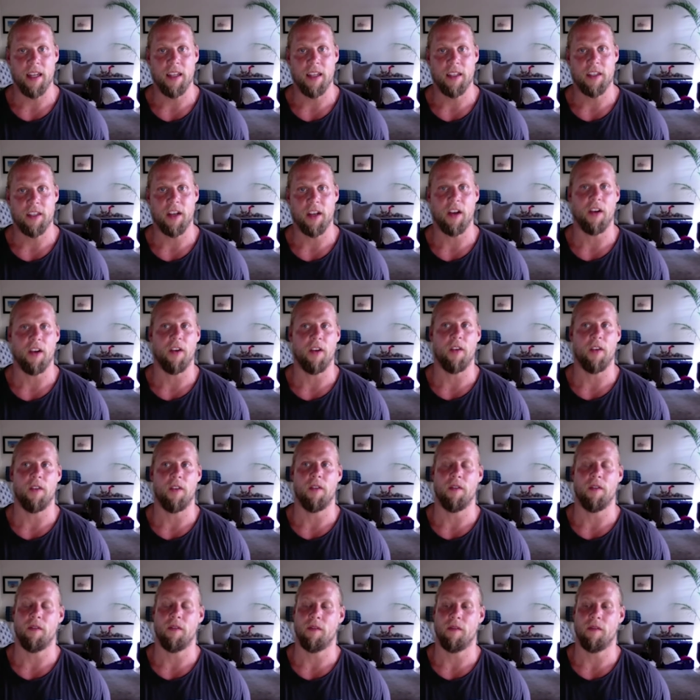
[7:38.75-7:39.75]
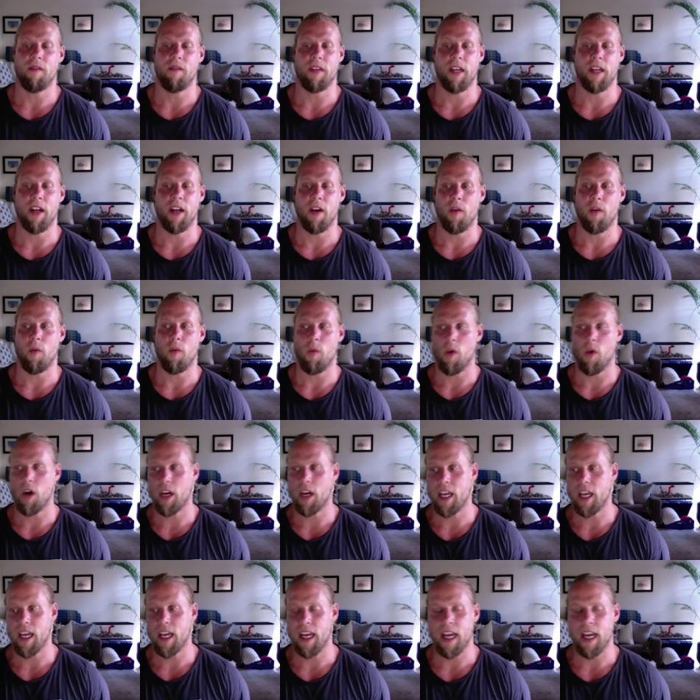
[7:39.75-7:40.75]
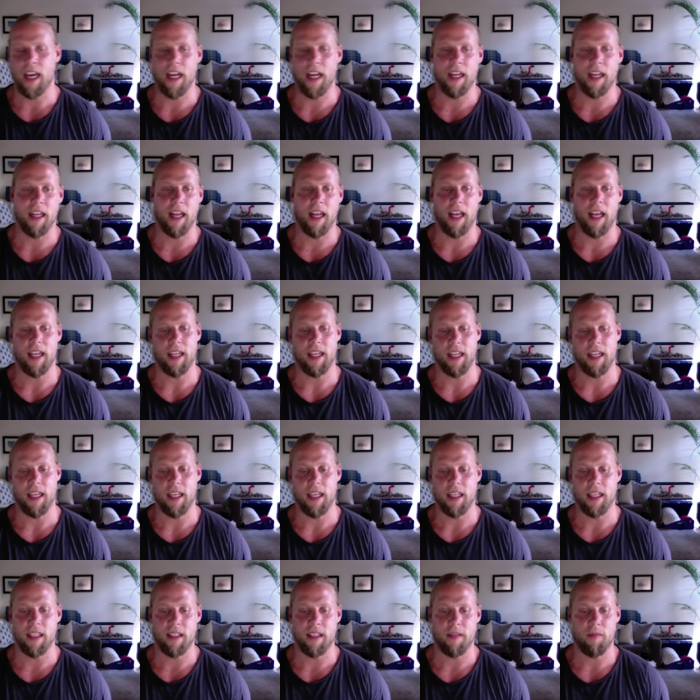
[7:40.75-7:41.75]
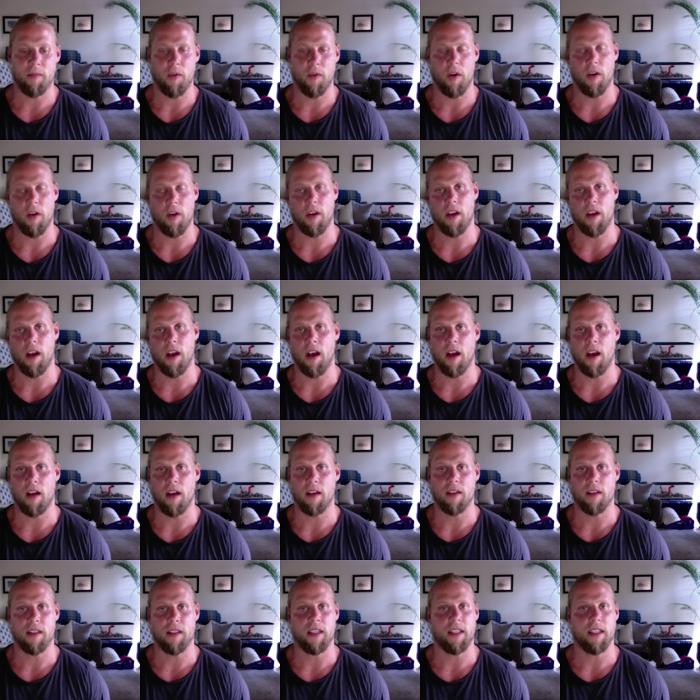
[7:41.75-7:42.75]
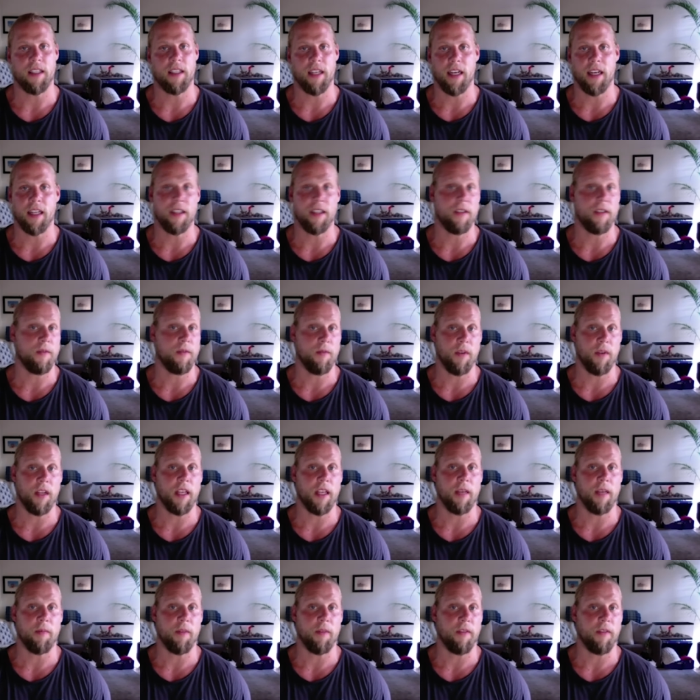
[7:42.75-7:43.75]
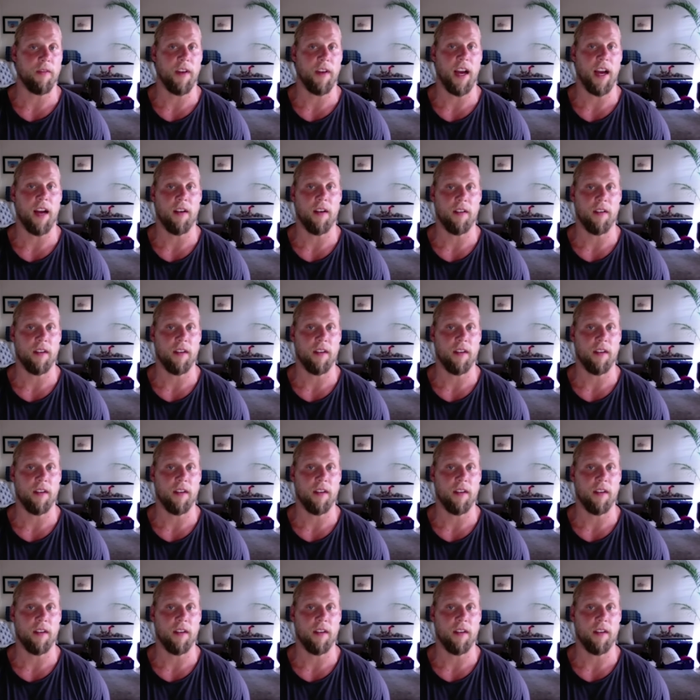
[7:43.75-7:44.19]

So, you know, working in like these protocols, it's it's really profound.